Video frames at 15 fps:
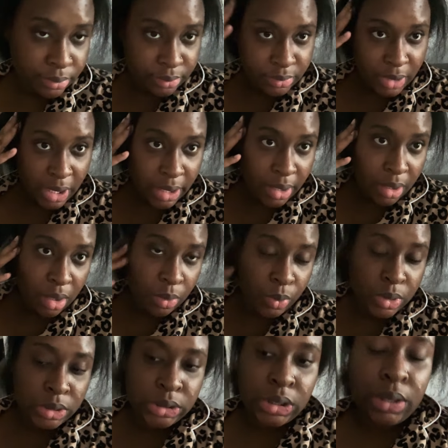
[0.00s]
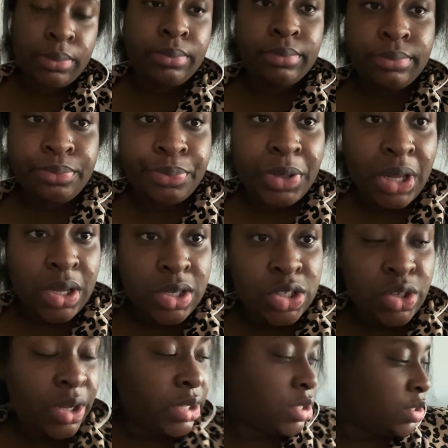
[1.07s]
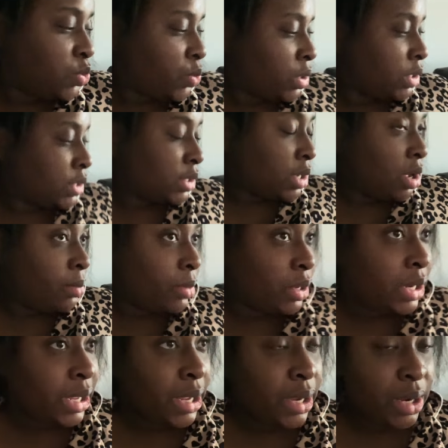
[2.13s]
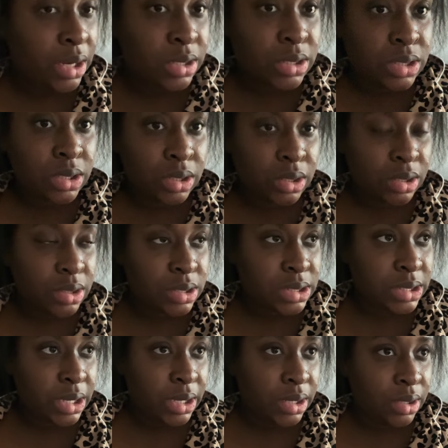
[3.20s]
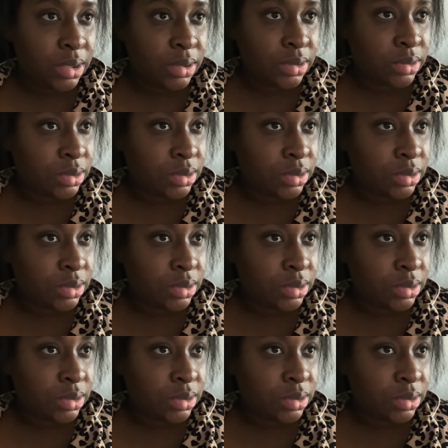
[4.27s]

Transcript: hey y'all what's up so I just wanted to come on here to say,